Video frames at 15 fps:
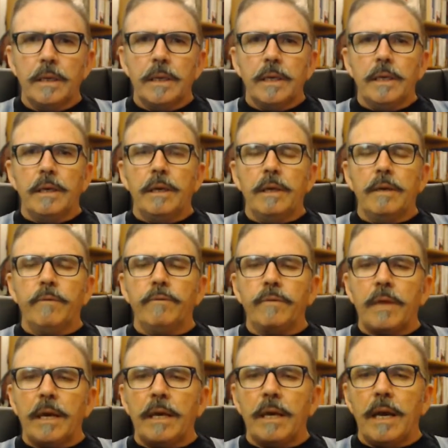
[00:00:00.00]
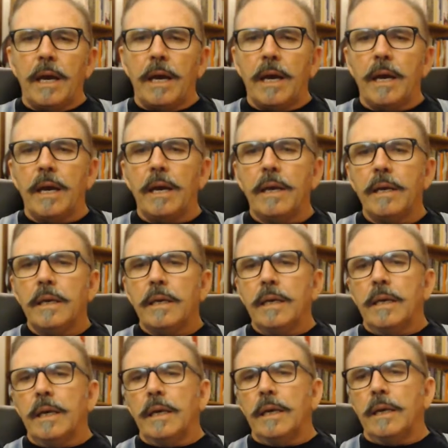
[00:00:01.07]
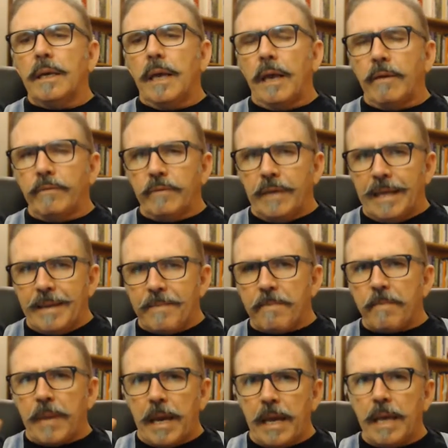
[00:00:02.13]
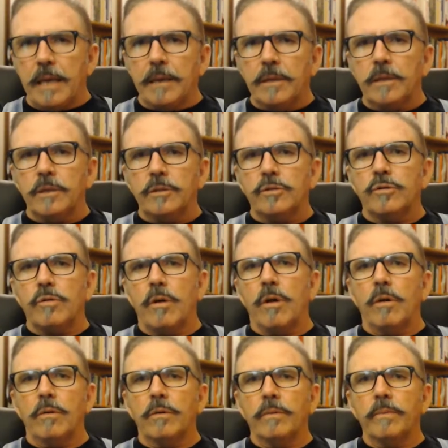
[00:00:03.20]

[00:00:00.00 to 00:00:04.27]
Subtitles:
if they have impaired control,